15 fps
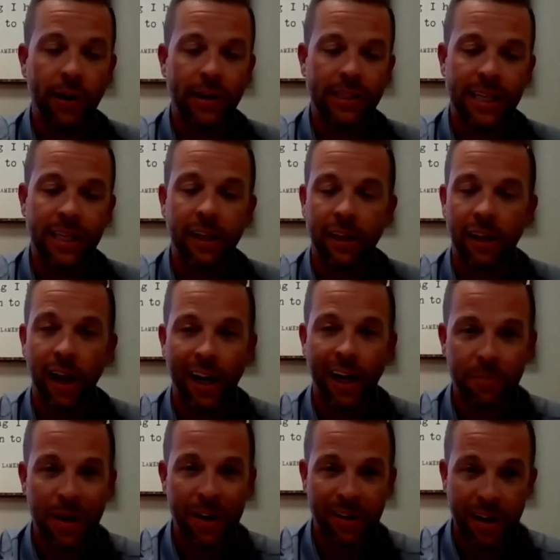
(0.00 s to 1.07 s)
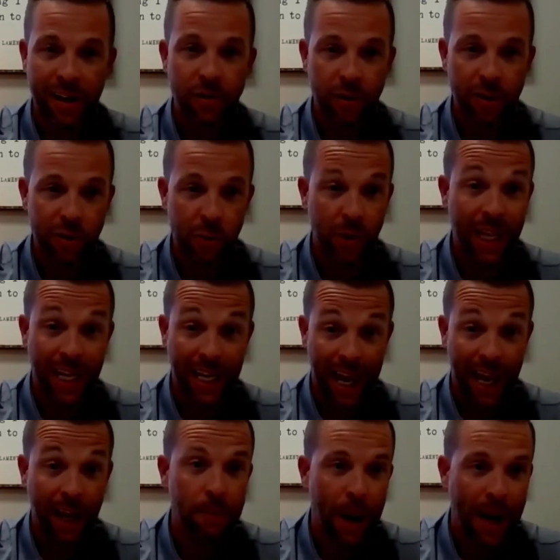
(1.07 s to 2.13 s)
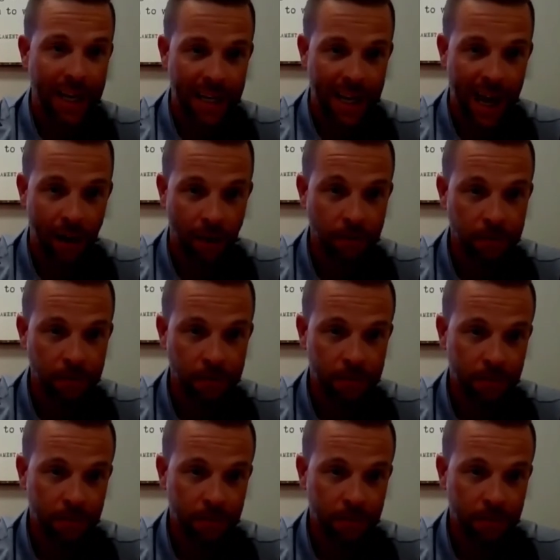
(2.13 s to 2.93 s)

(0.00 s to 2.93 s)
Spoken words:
it's in the client's best interest when they can pay it down,